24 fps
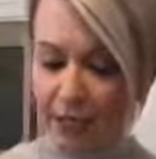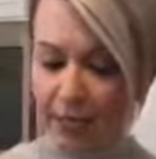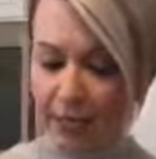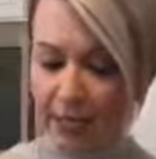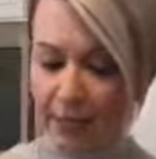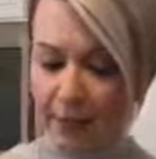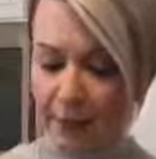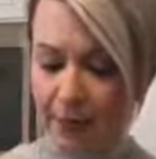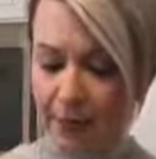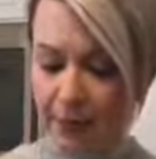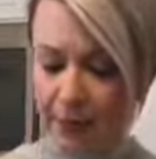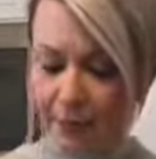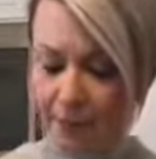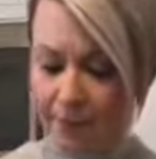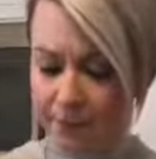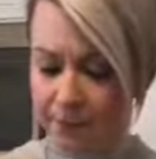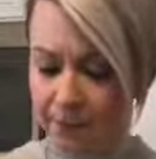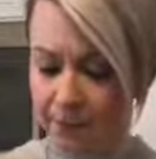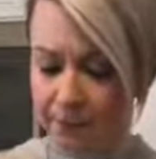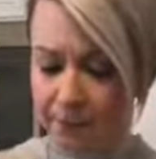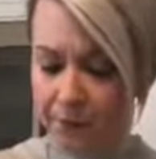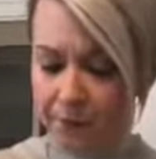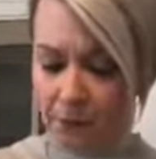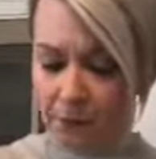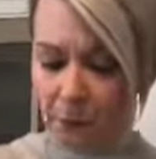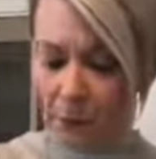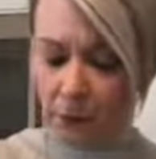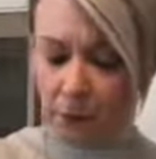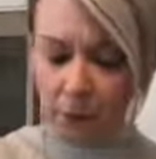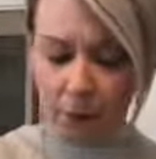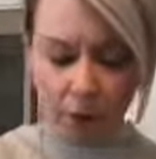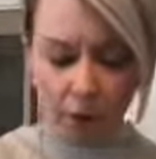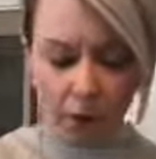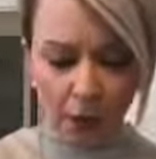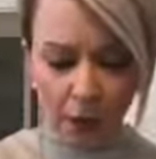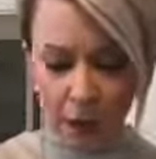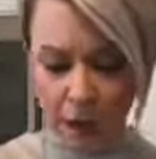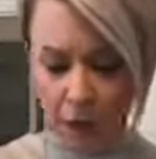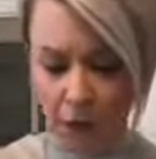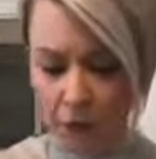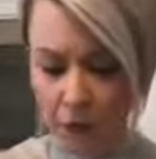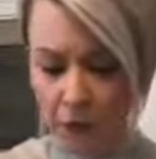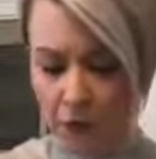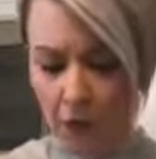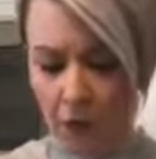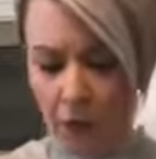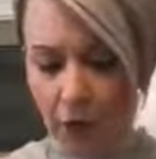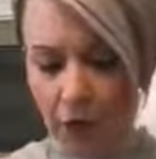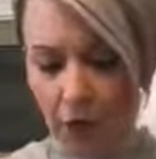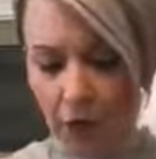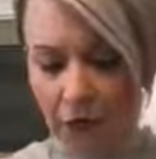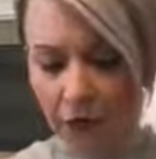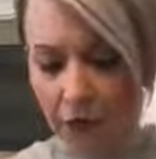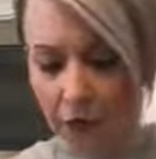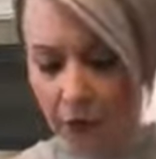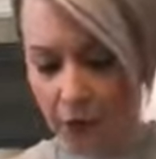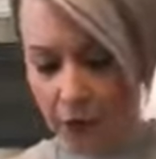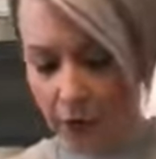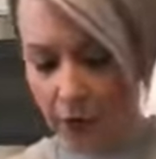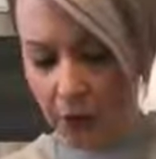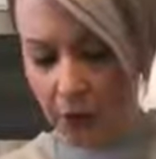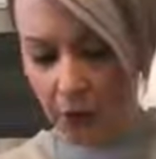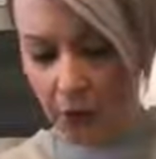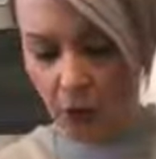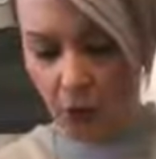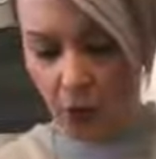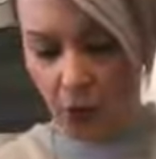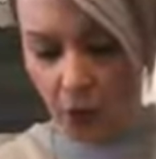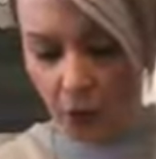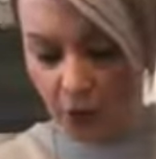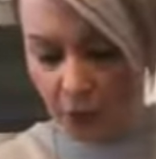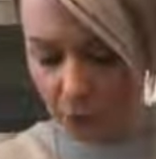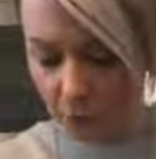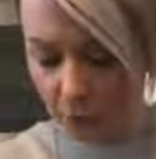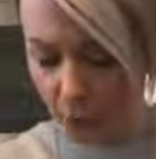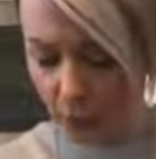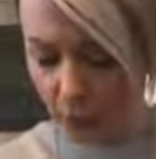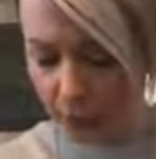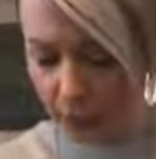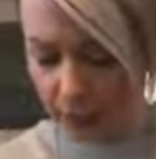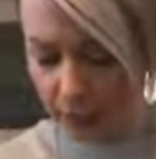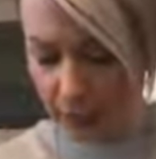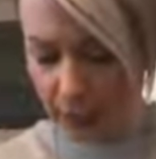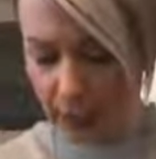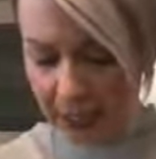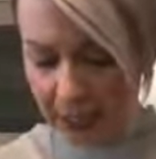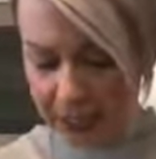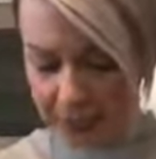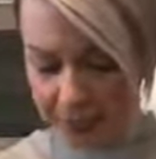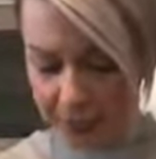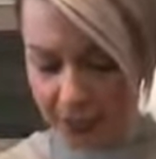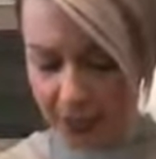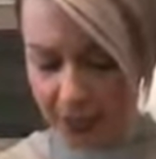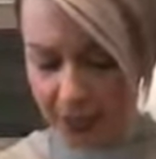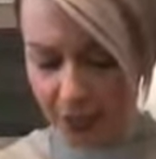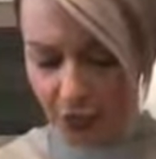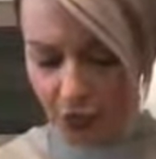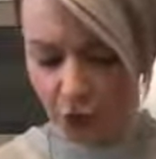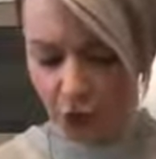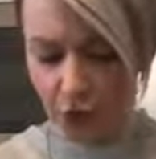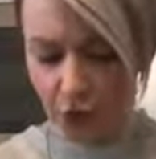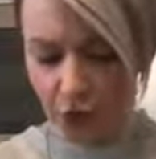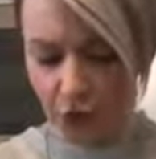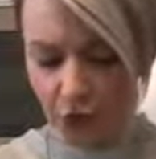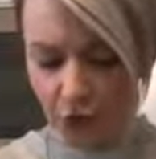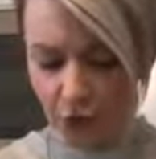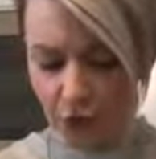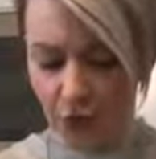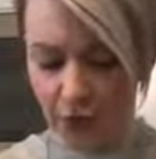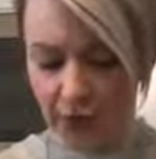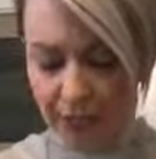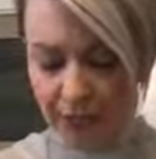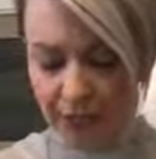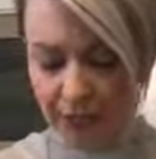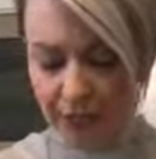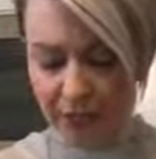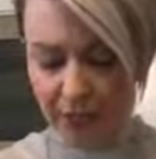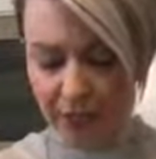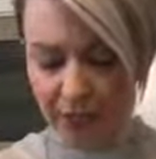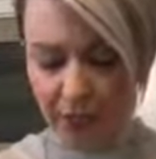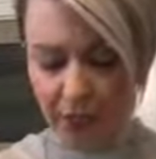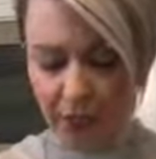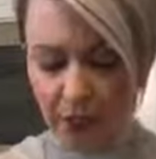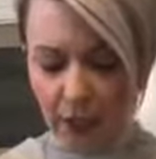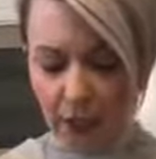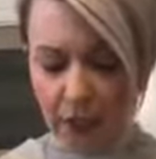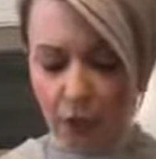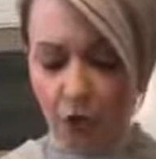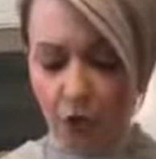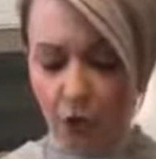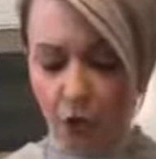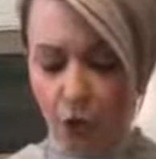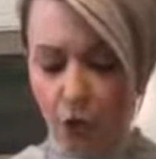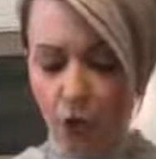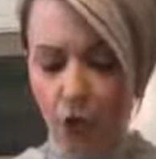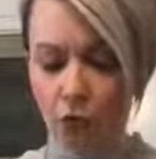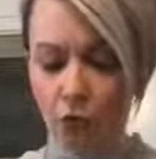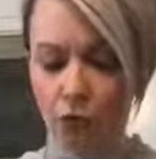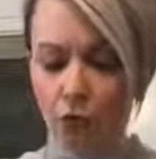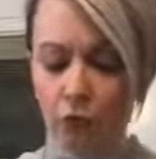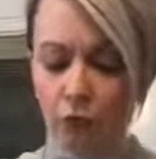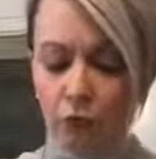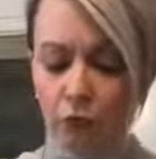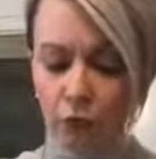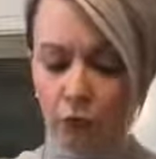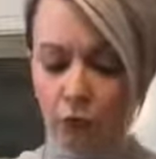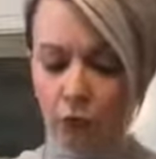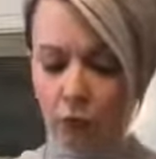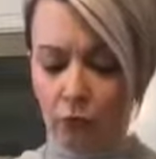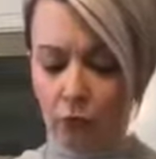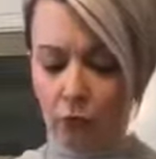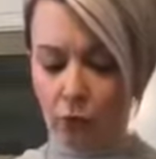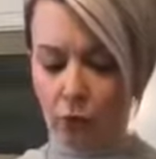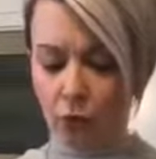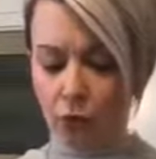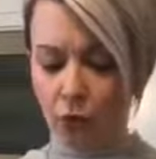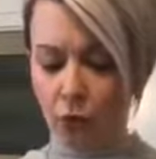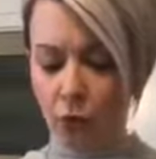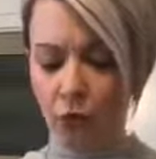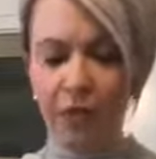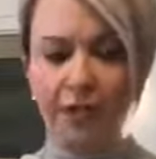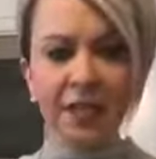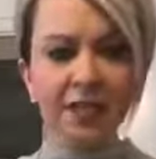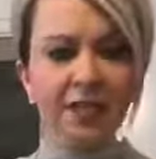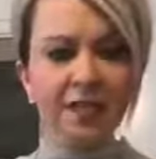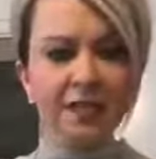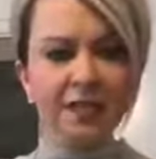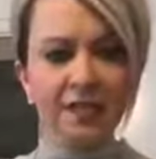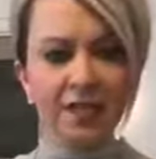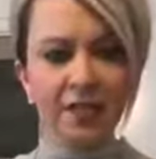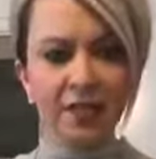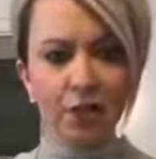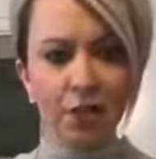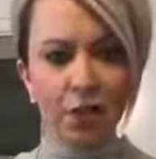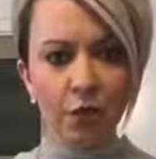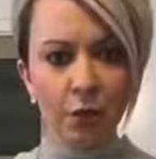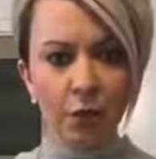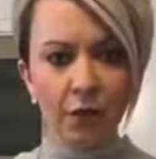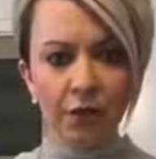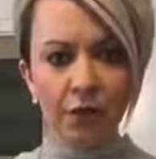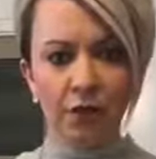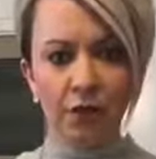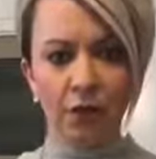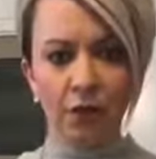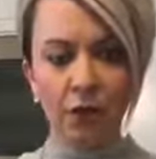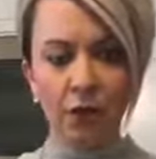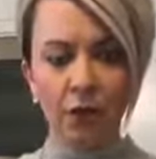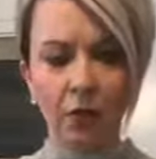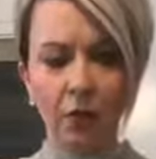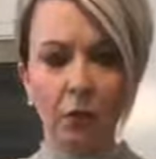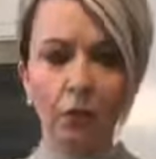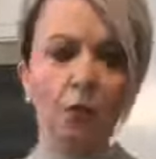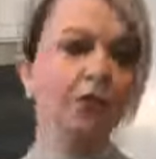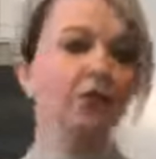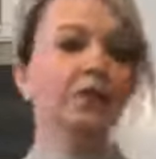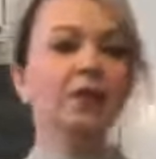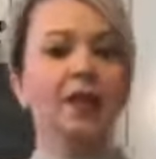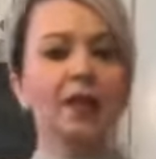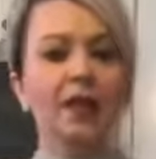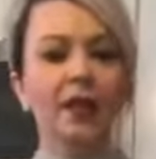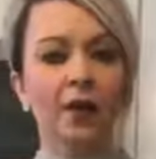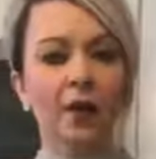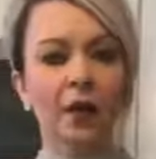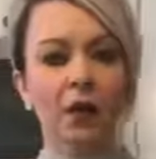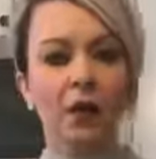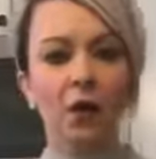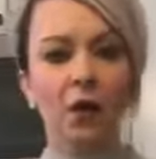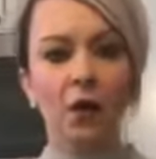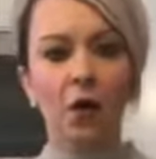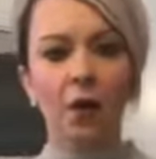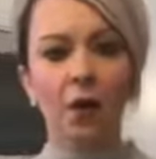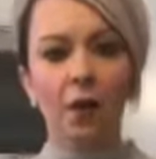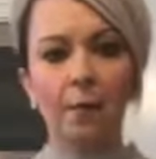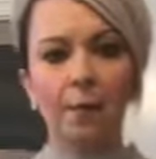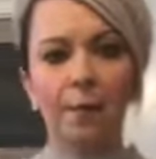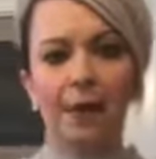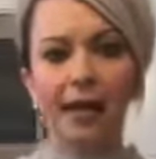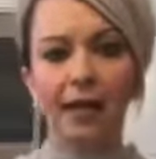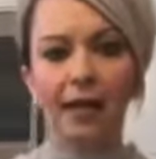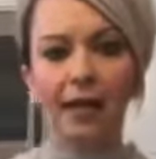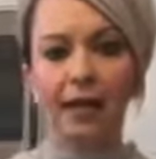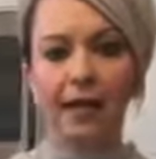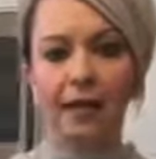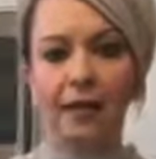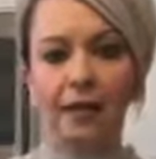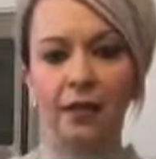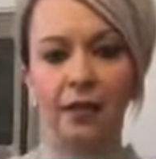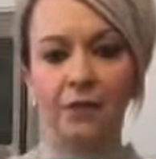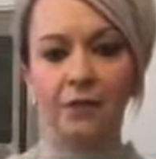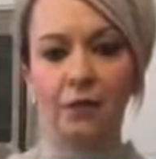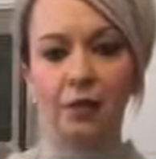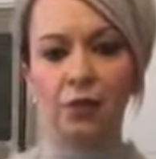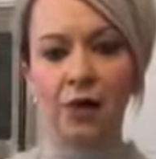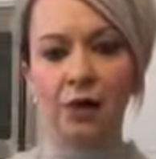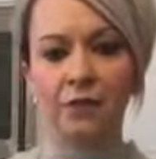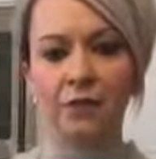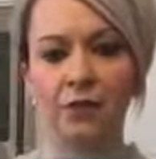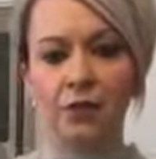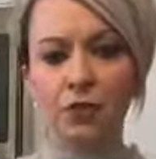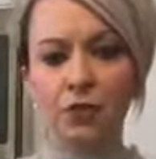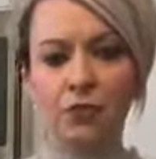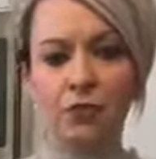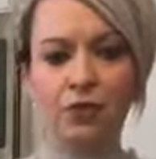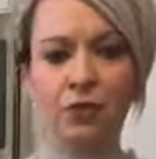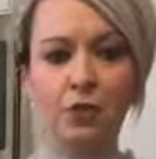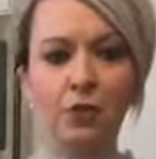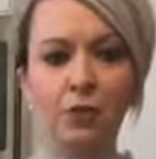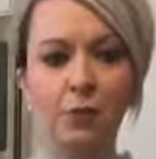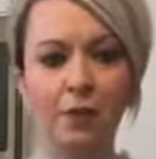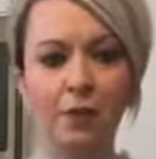cake pan, and they're covered. You know, what I like to make sure you do is don't get stingy with the area on the pan. If you have to use 3